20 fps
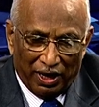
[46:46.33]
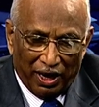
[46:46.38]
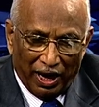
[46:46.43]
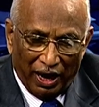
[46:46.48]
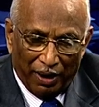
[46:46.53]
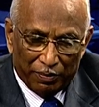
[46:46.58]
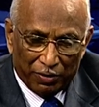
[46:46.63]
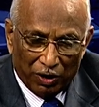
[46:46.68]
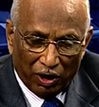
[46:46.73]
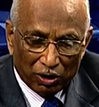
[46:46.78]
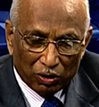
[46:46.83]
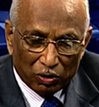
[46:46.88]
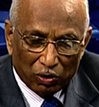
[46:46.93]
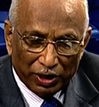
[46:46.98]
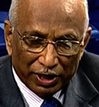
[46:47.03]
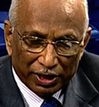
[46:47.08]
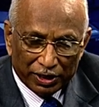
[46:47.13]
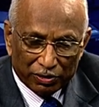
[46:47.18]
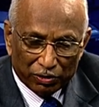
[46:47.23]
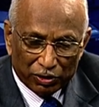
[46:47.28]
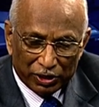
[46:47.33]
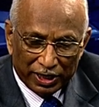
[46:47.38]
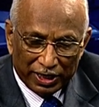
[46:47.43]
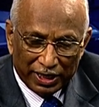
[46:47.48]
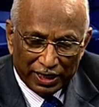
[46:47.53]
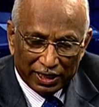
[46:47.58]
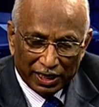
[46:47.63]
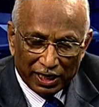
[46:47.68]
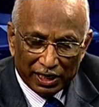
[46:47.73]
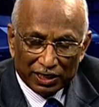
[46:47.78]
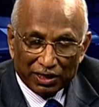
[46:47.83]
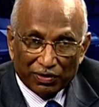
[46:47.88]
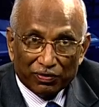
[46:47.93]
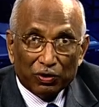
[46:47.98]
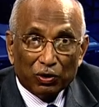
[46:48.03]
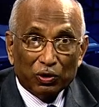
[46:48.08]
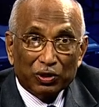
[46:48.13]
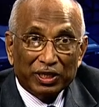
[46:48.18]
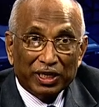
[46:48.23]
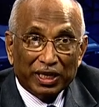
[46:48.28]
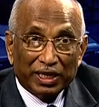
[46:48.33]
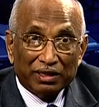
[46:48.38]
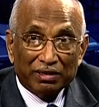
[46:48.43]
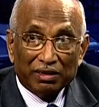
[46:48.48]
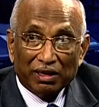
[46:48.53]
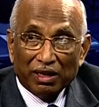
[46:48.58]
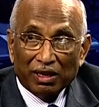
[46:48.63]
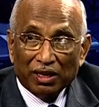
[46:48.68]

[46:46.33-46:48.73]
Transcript: I am not going into the details of those things.